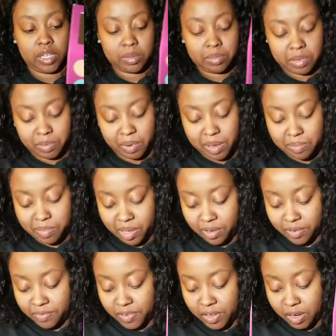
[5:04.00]
Let me wipe
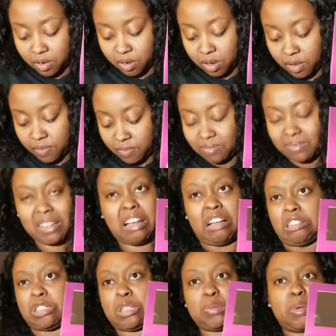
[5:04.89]
my finger off.
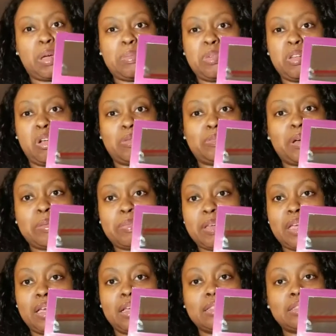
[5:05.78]
I'll just wipe it on my
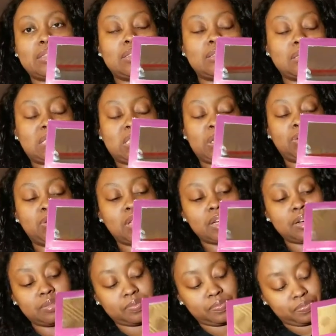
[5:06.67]
pants.
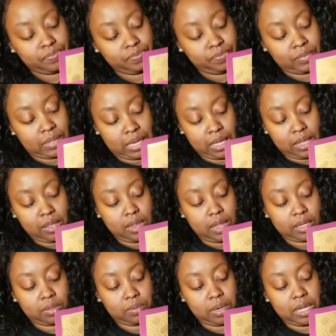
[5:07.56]
YOLO.
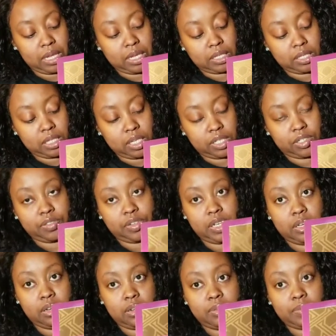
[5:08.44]
Next one is
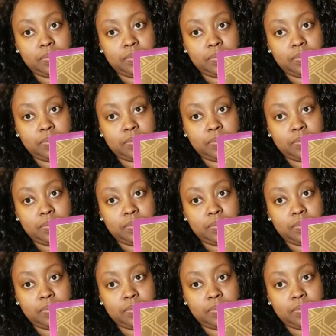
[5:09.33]
Tangerine.